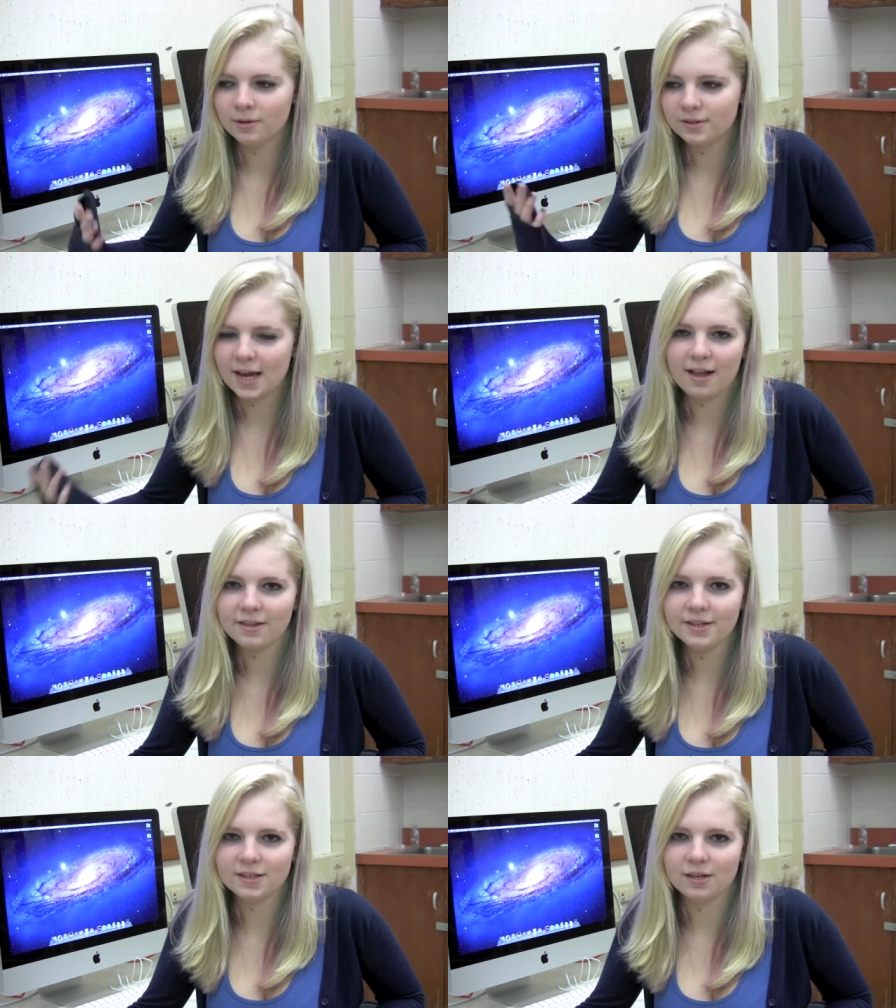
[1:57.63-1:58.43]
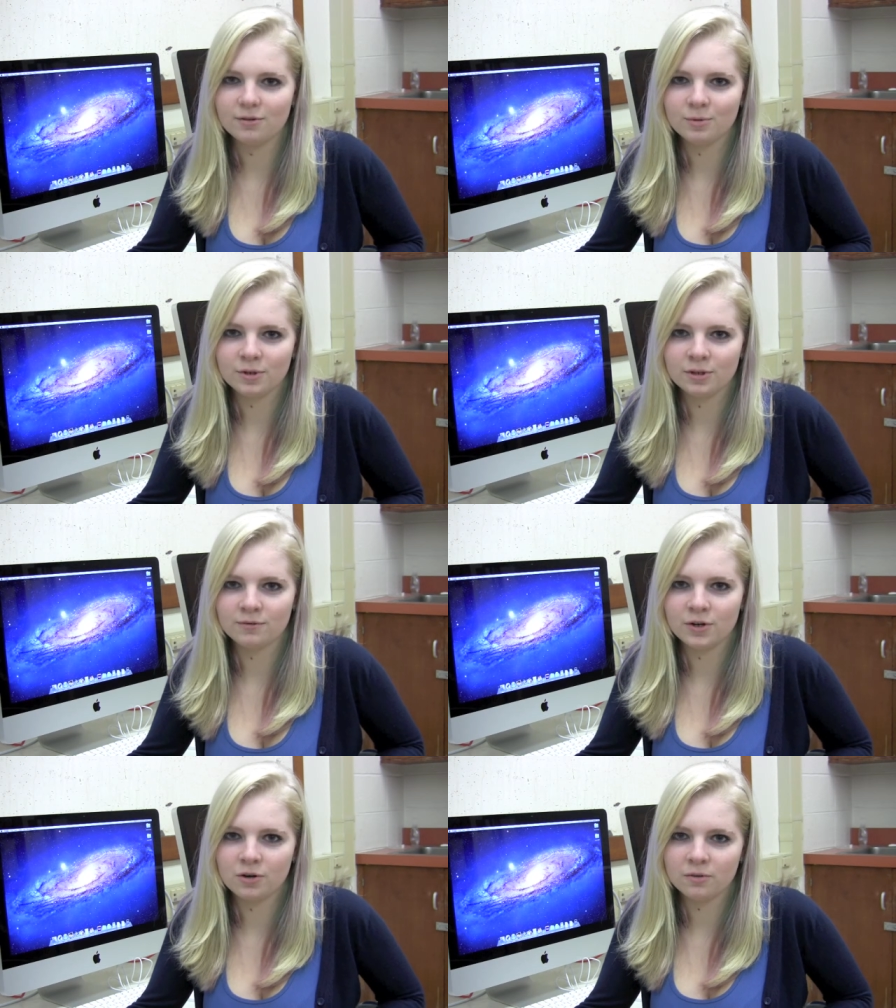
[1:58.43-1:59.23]
talents that you wouldn't have
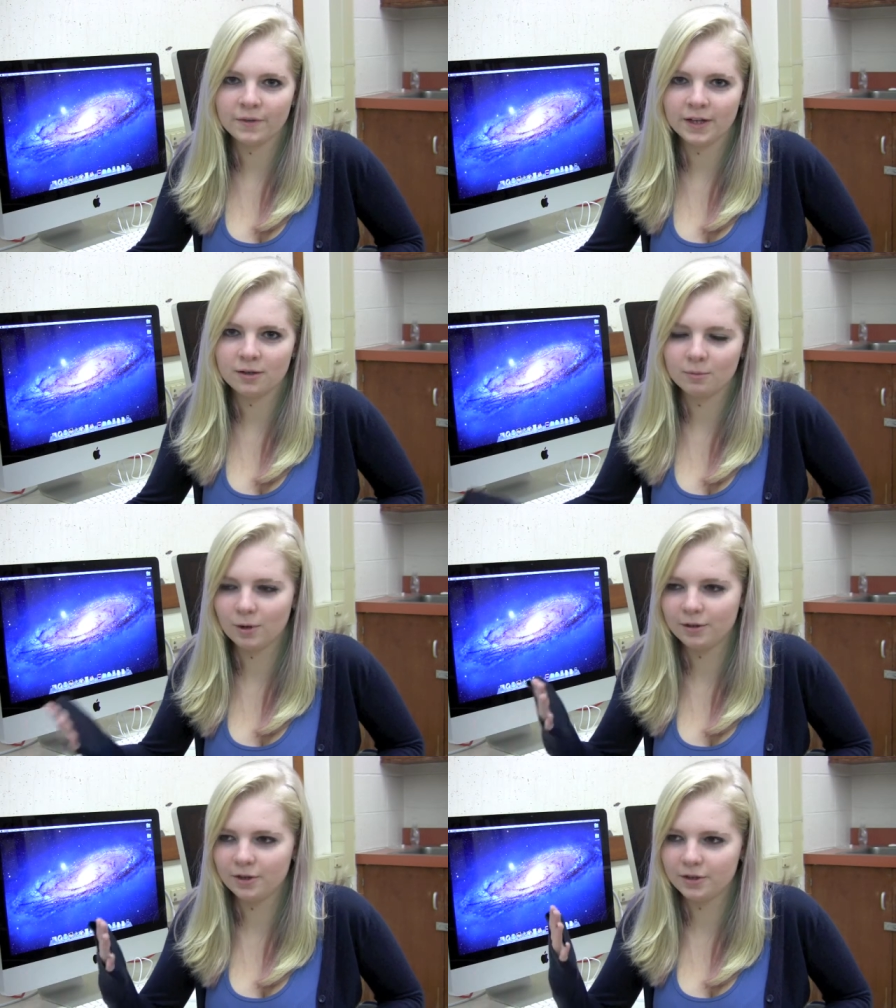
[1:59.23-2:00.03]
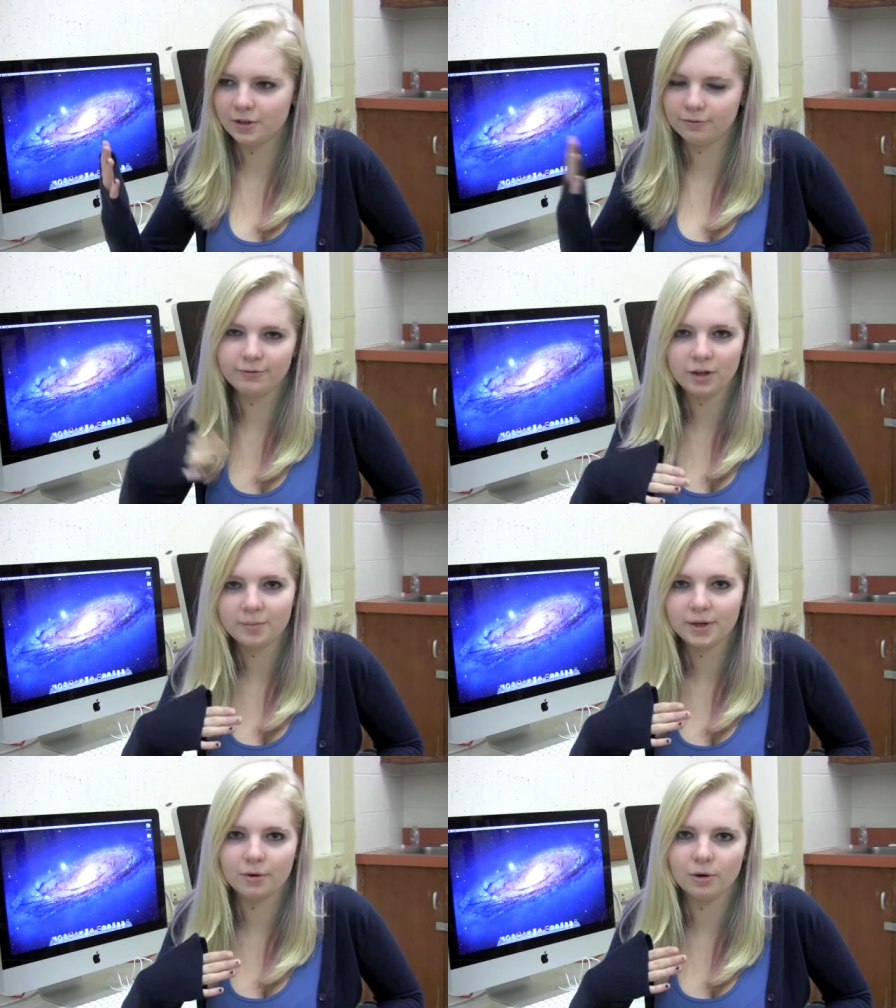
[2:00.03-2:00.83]
known like whether you're
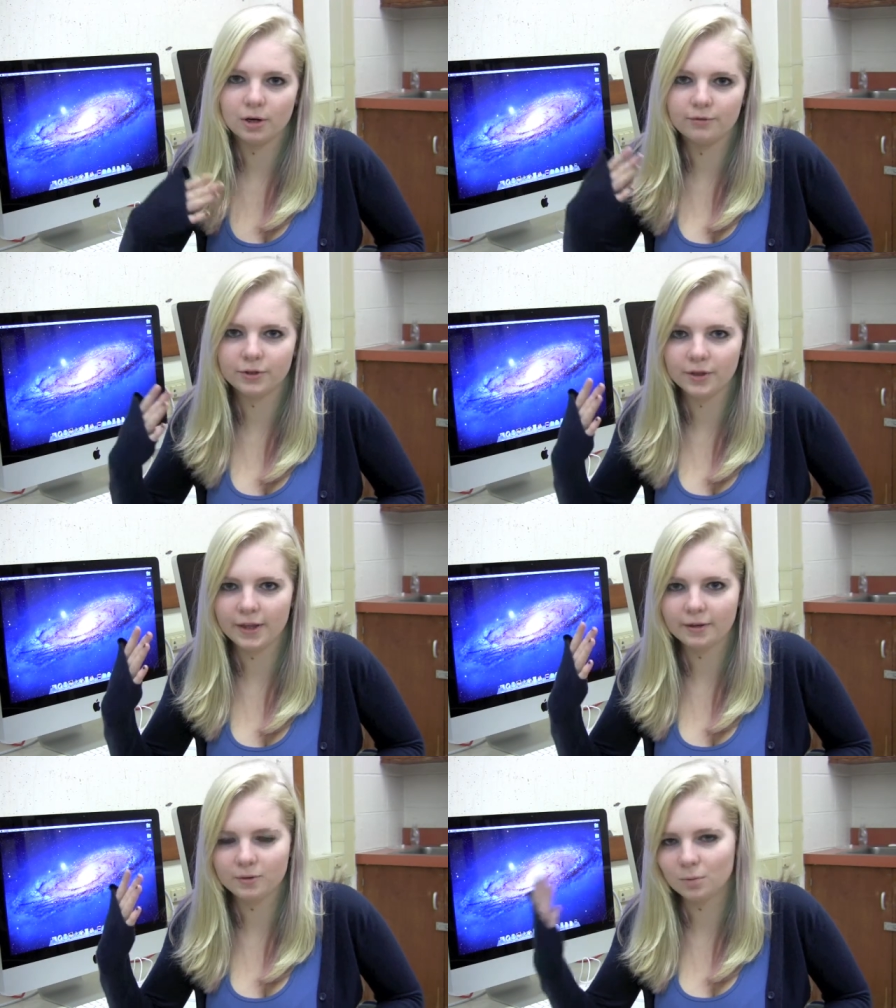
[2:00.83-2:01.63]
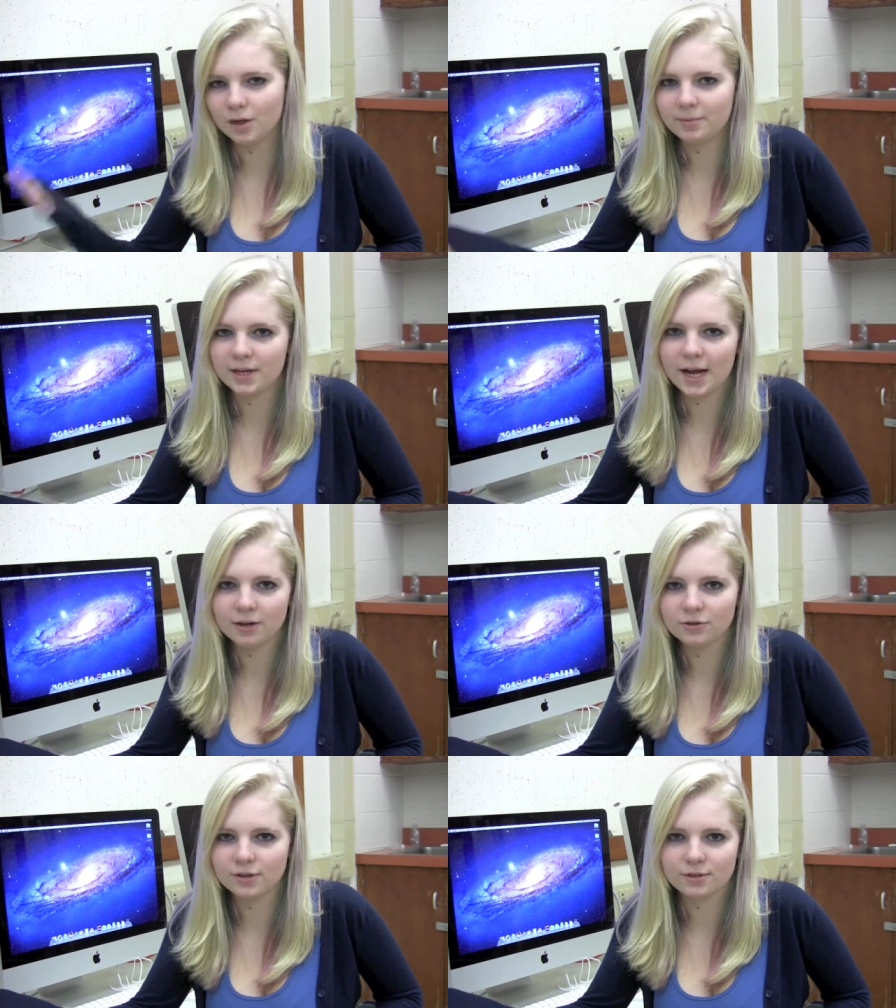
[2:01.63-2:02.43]
filming or if you're like you want to be an
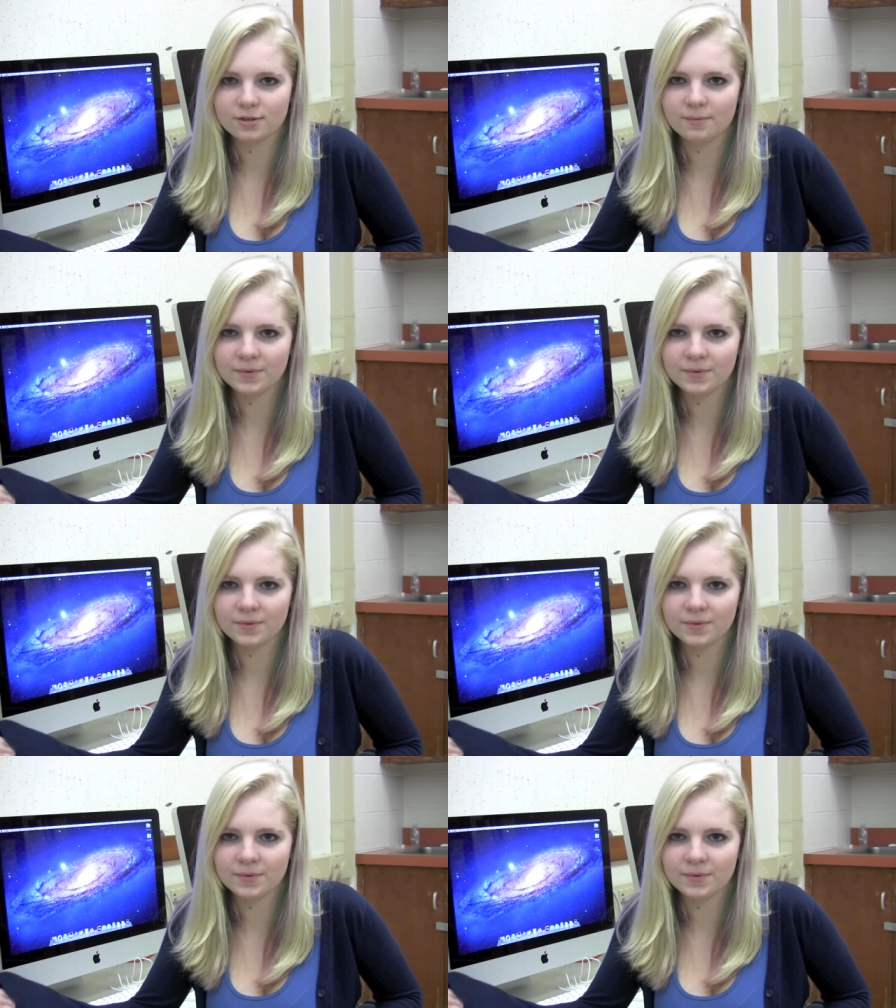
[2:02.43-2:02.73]
actress or something